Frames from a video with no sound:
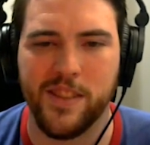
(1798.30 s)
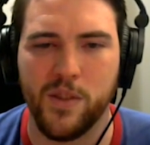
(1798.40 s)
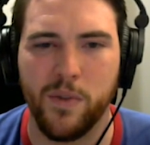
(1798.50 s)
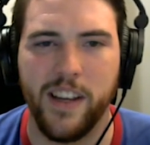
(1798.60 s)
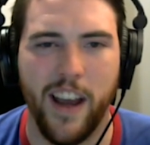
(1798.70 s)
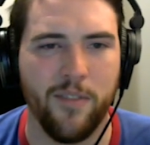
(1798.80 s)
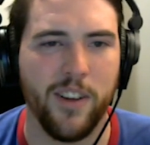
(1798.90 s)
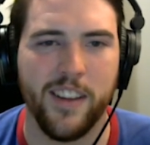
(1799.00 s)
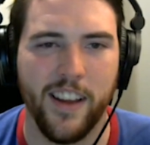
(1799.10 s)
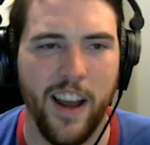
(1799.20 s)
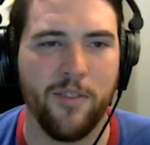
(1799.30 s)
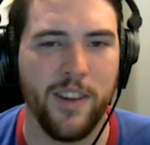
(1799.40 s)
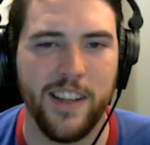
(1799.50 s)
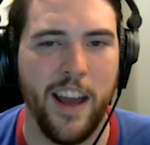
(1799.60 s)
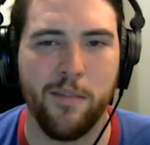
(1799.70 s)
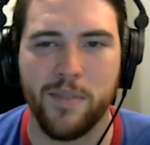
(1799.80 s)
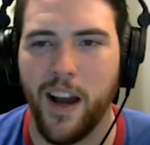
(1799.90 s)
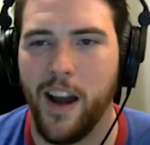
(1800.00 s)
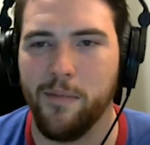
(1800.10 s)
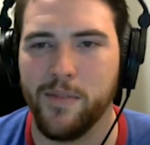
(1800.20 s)
to streak everything every damn
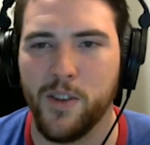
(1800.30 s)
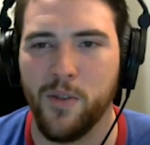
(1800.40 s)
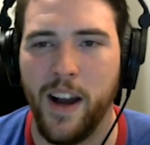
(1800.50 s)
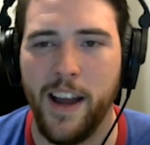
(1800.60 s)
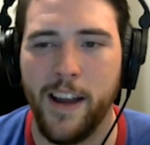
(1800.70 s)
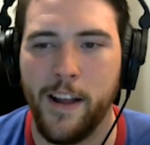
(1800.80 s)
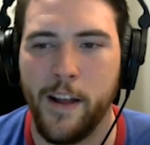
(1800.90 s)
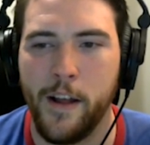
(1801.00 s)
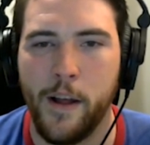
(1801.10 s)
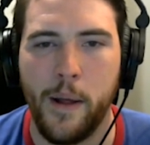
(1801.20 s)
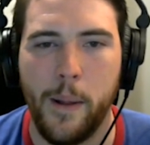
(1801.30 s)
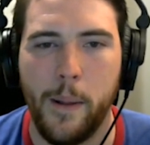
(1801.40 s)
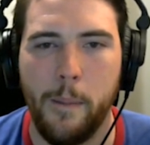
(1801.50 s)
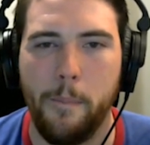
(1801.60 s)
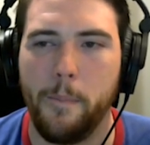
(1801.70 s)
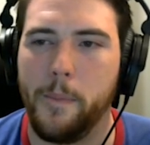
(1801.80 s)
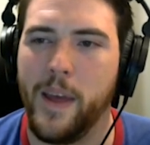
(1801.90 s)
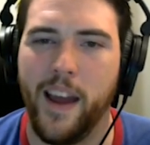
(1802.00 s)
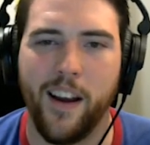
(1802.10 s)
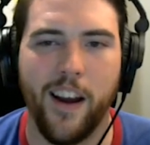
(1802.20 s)
time, do I?
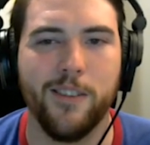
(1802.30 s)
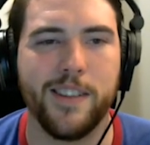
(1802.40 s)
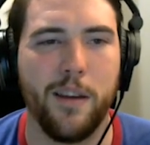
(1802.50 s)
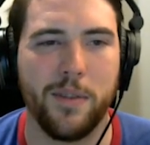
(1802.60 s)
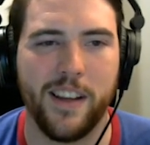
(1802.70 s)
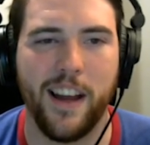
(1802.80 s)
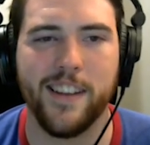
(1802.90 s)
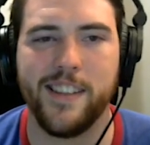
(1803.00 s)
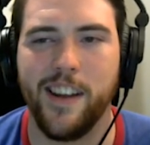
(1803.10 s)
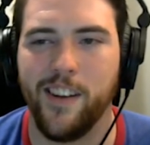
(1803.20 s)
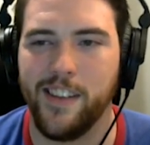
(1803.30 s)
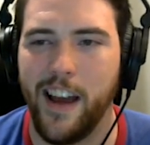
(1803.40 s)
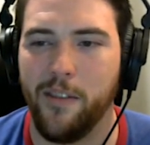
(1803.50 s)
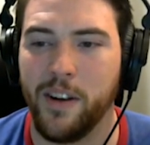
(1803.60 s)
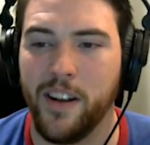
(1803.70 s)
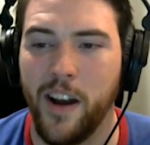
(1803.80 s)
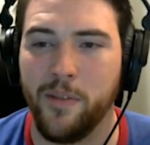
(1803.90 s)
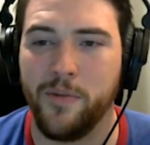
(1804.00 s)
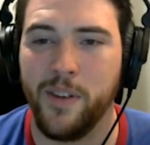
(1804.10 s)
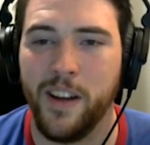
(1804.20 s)
There, I was able to kind of sit on that one
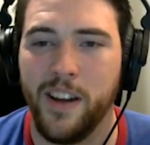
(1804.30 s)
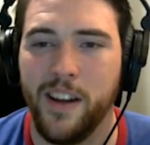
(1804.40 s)
enough